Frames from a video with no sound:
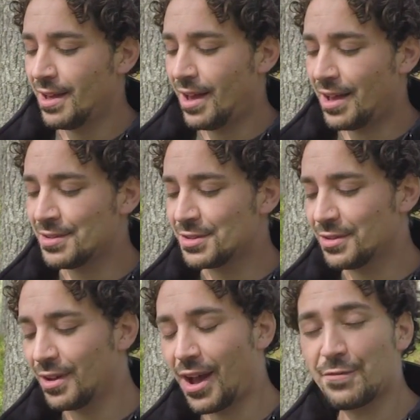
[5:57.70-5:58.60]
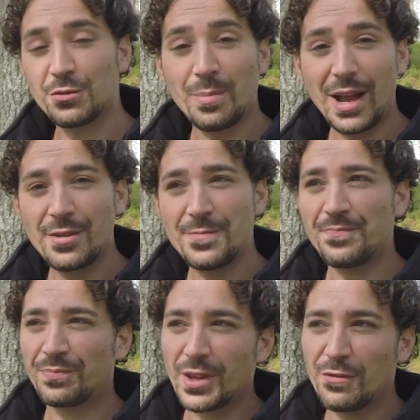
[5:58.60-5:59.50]
And after about
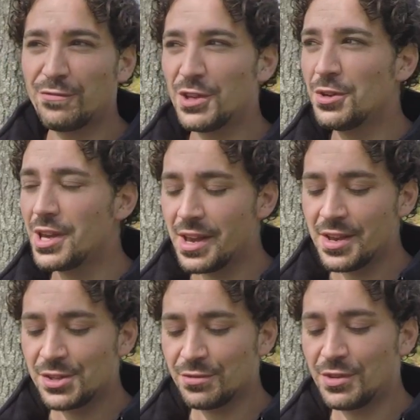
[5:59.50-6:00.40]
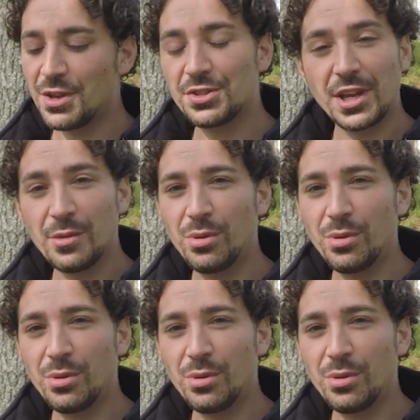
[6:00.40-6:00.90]
a few years of using it,